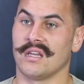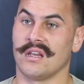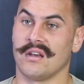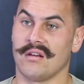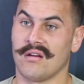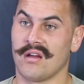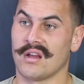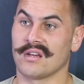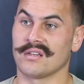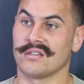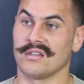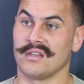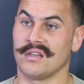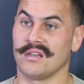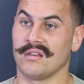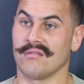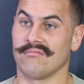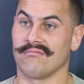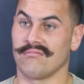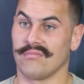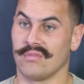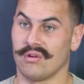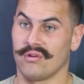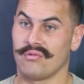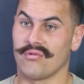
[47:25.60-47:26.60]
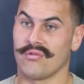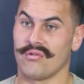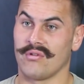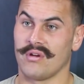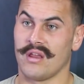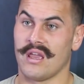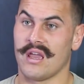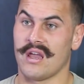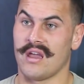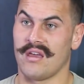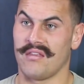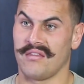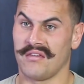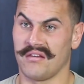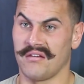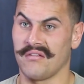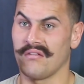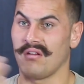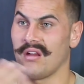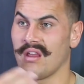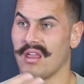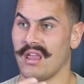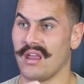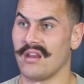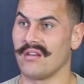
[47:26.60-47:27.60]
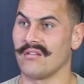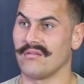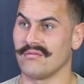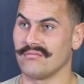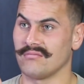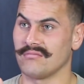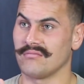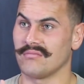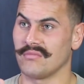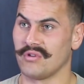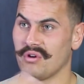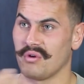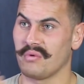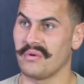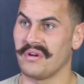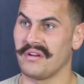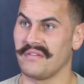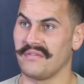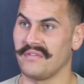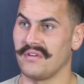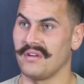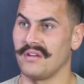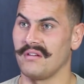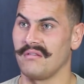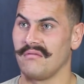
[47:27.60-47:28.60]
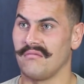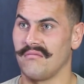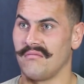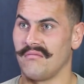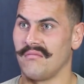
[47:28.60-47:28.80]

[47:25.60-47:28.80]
I actually grew it out, and then again got rid of it.